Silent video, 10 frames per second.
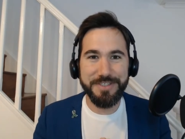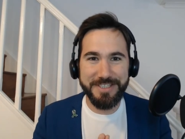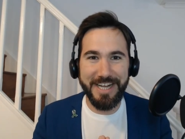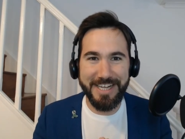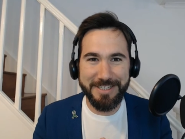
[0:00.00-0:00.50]

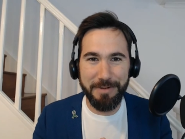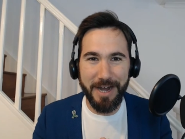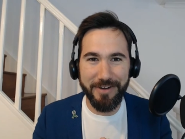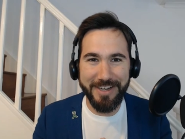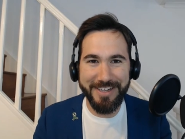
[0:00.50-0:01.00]
Janetta
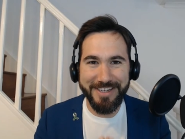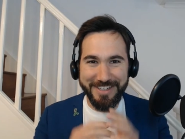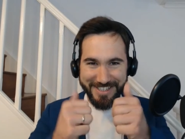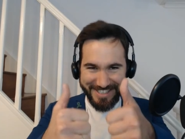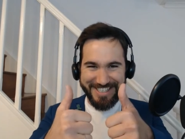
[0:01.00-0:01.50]
Barry.
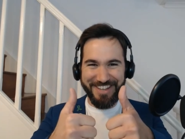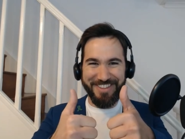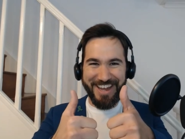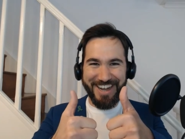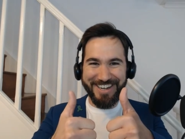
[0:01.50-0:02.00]
See you
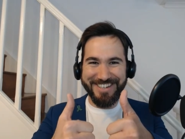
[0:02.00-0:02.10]
there.